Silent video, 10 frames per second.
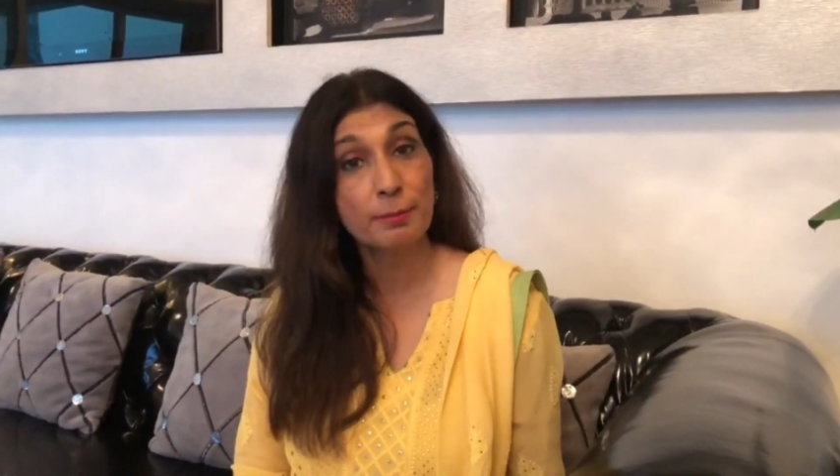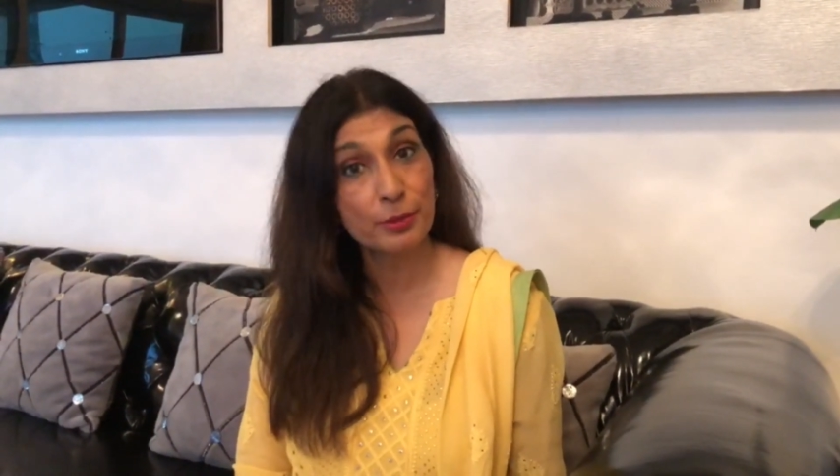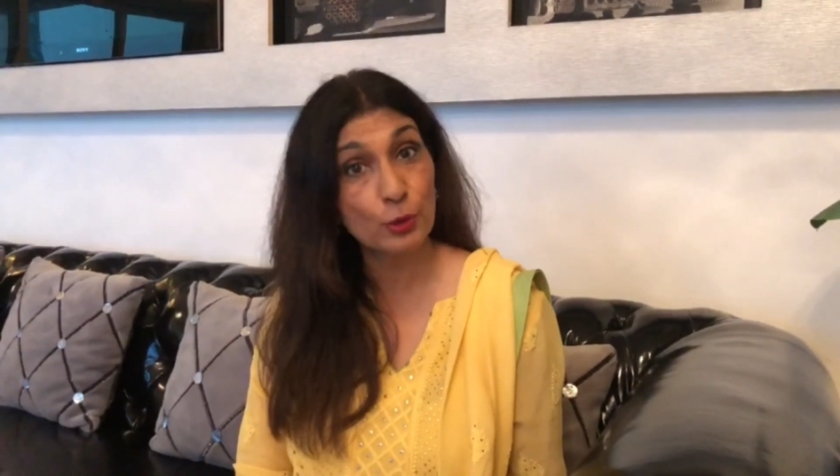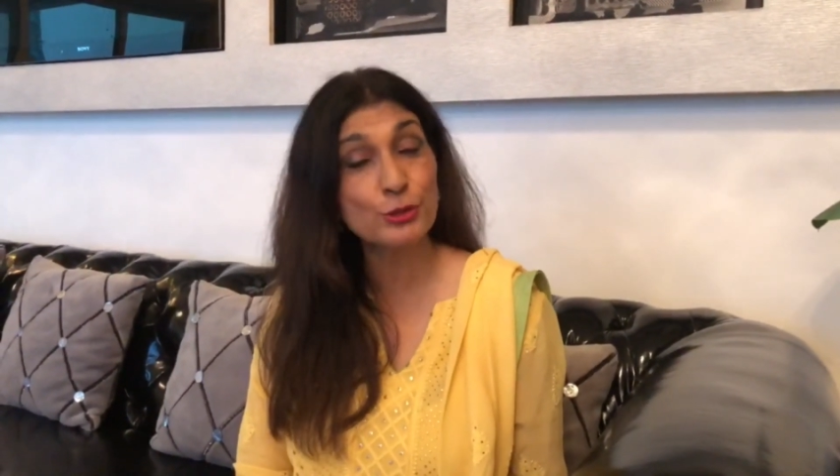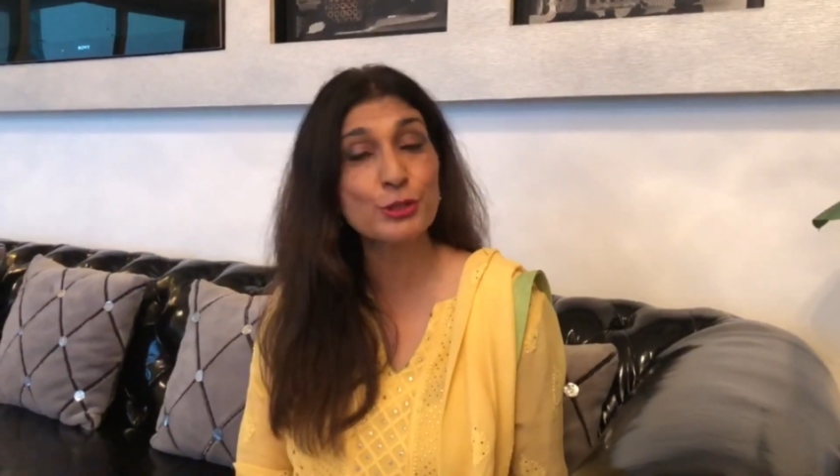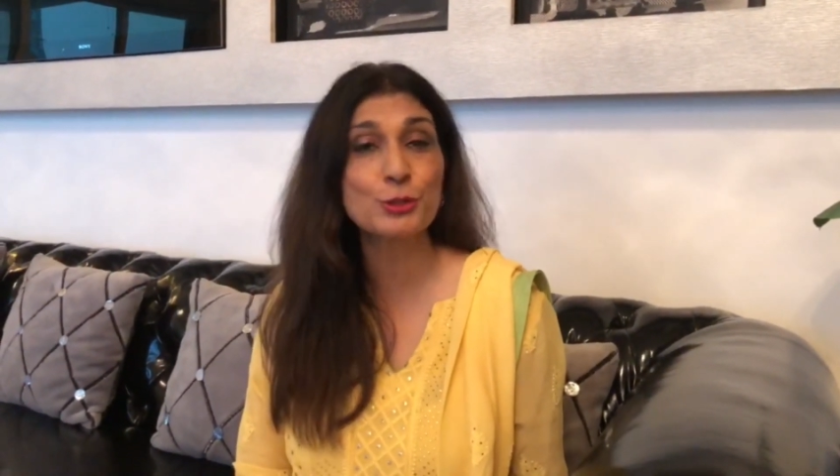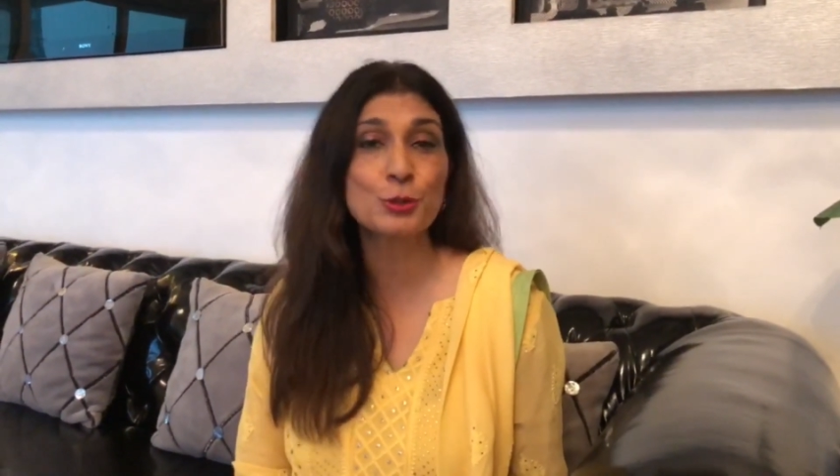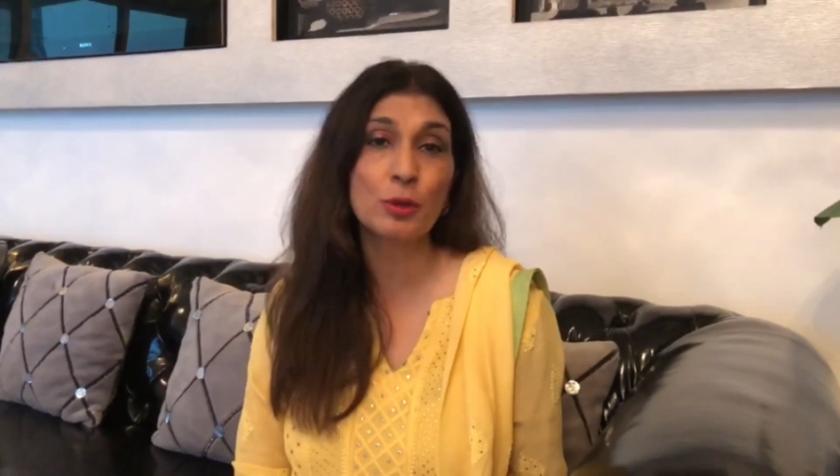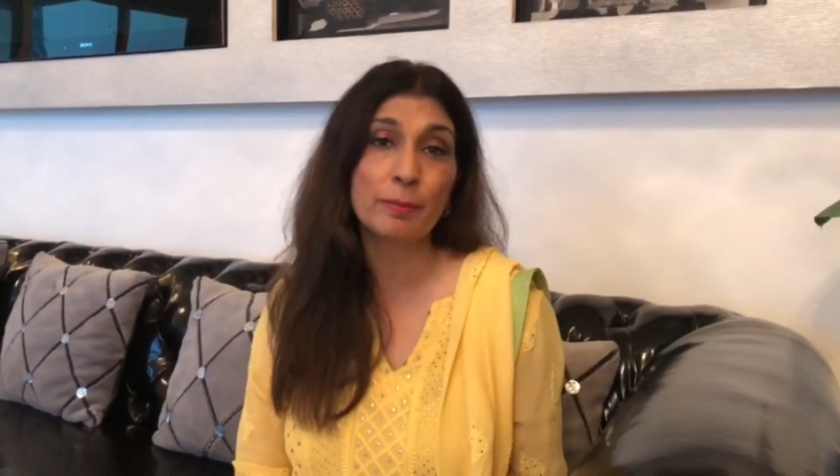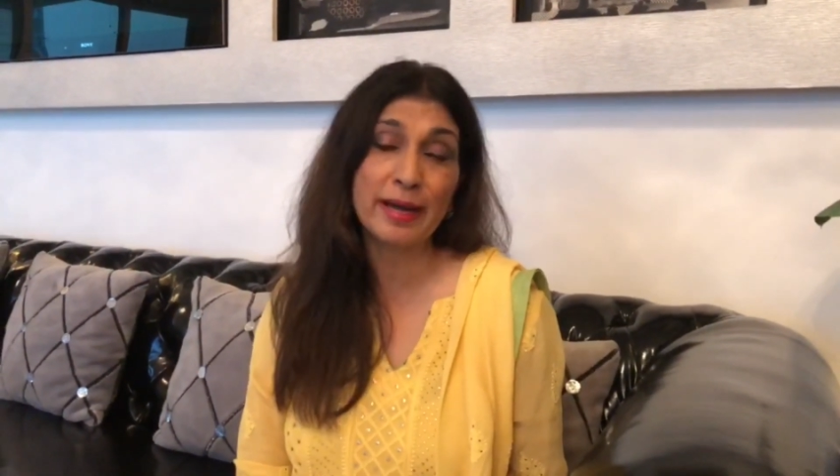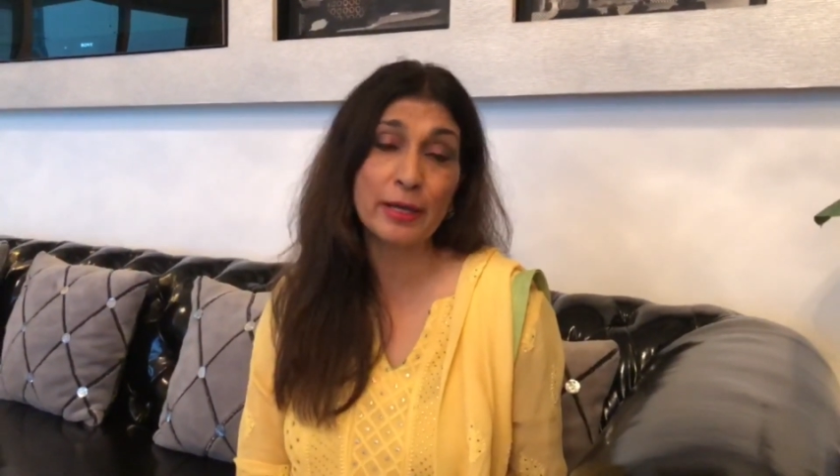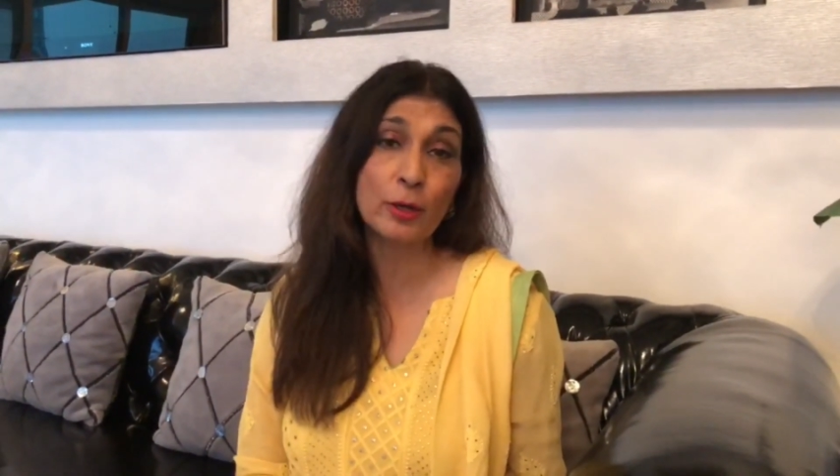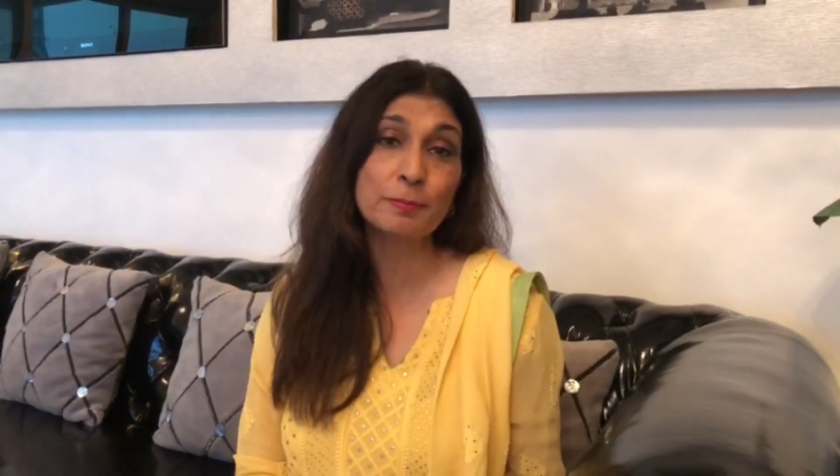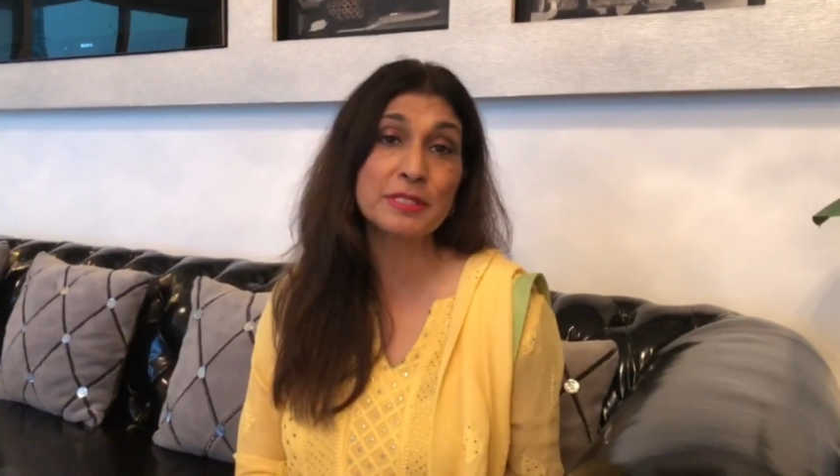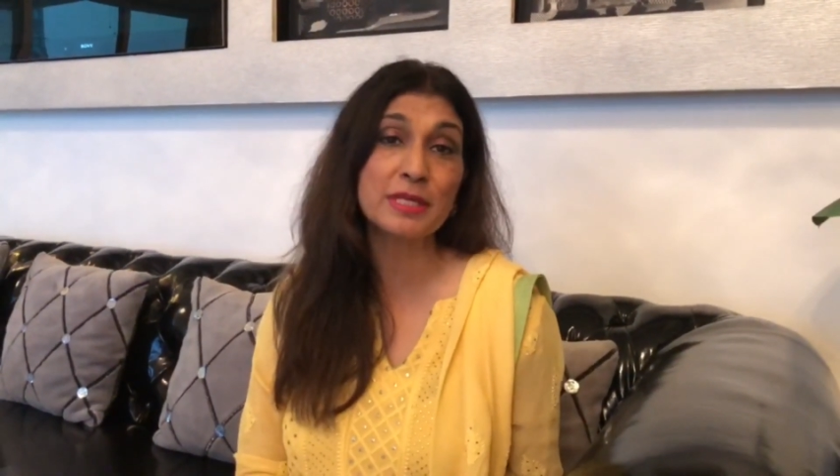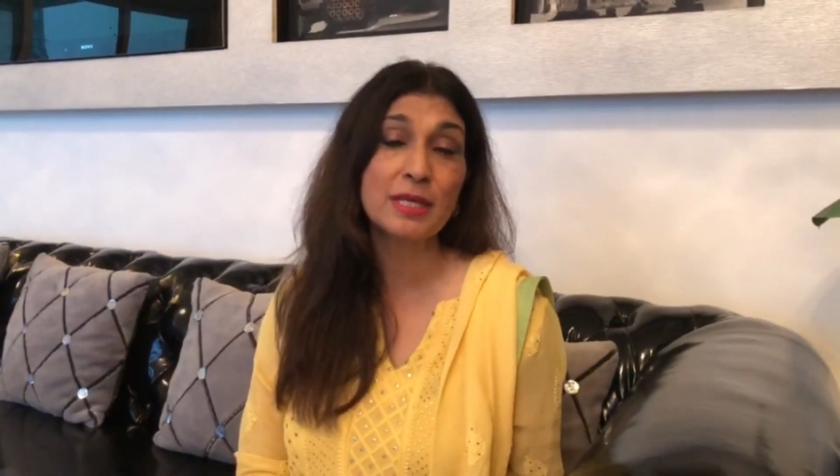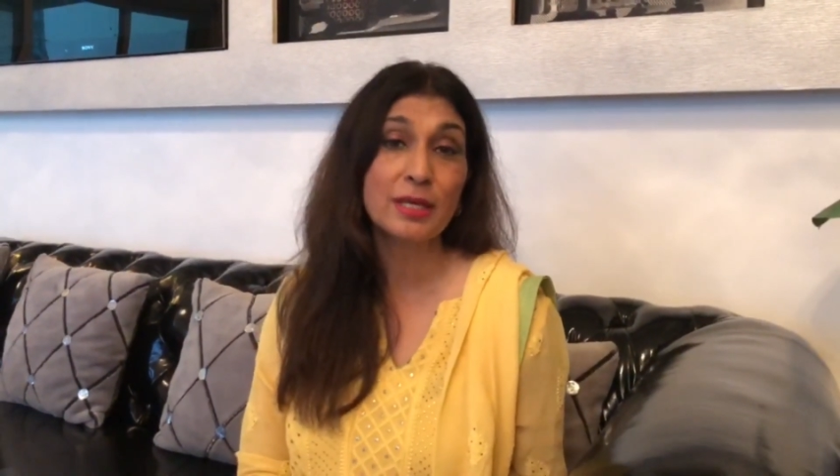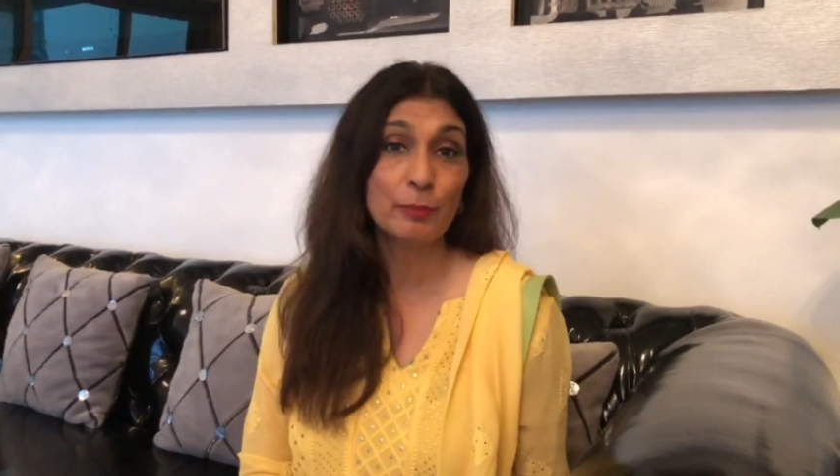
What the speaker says: but also to do a biopsy,